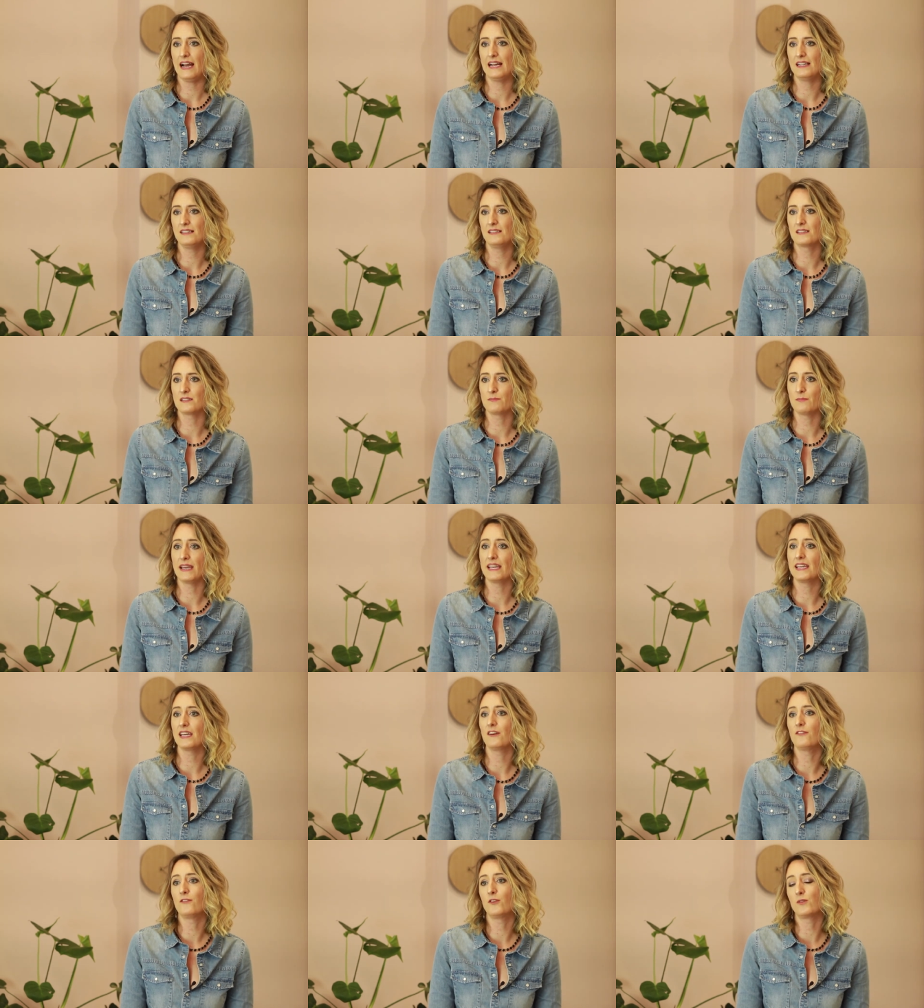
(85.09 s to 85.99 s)
and
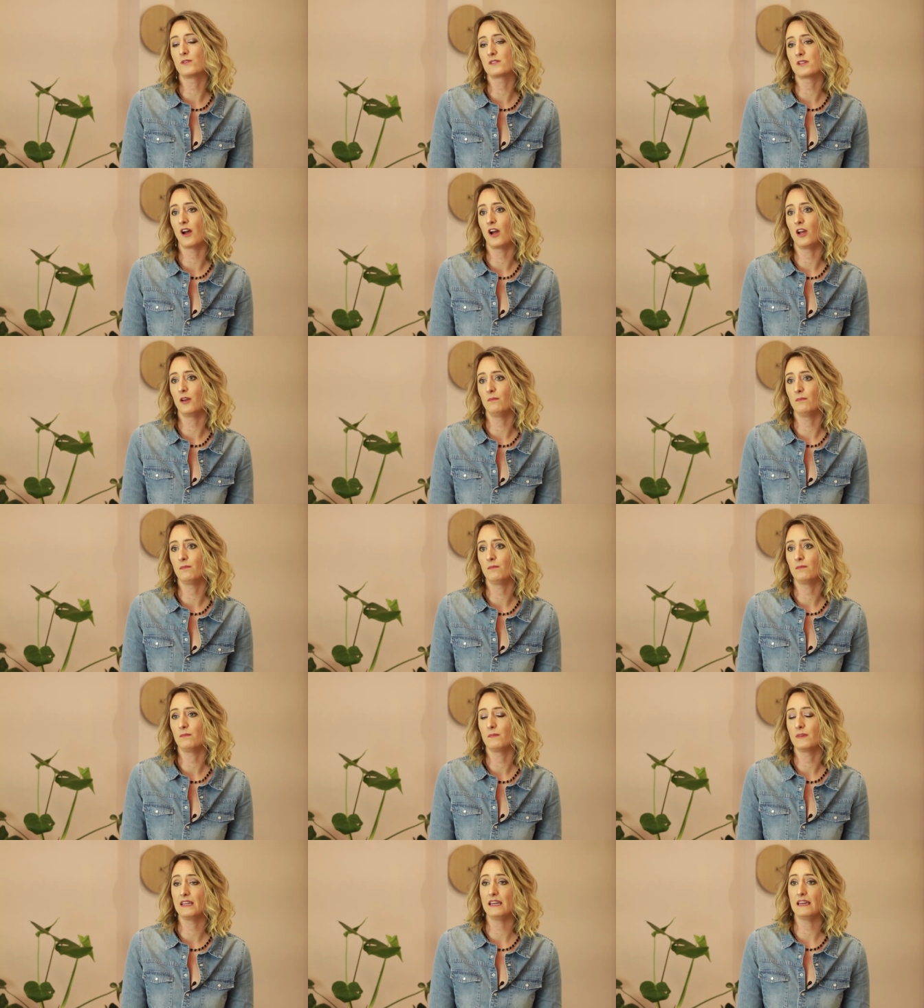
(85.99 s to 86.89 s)
make it a
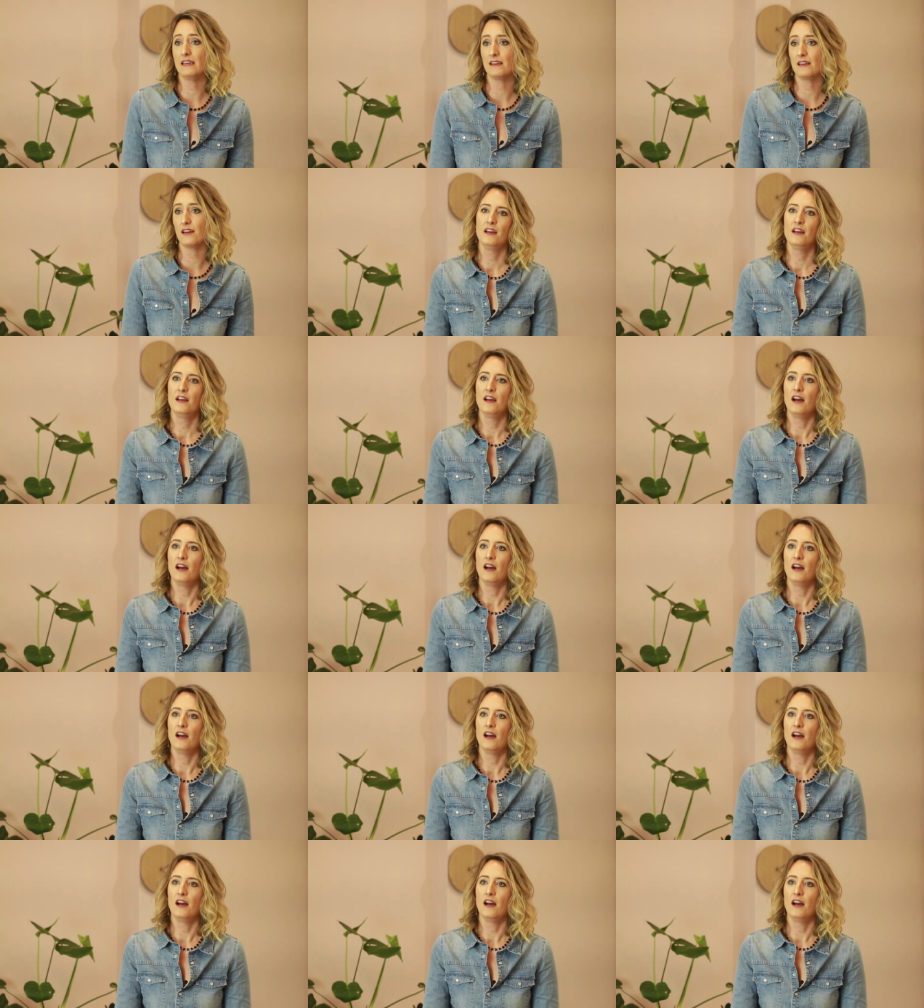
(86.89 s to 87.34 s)
full-time gig.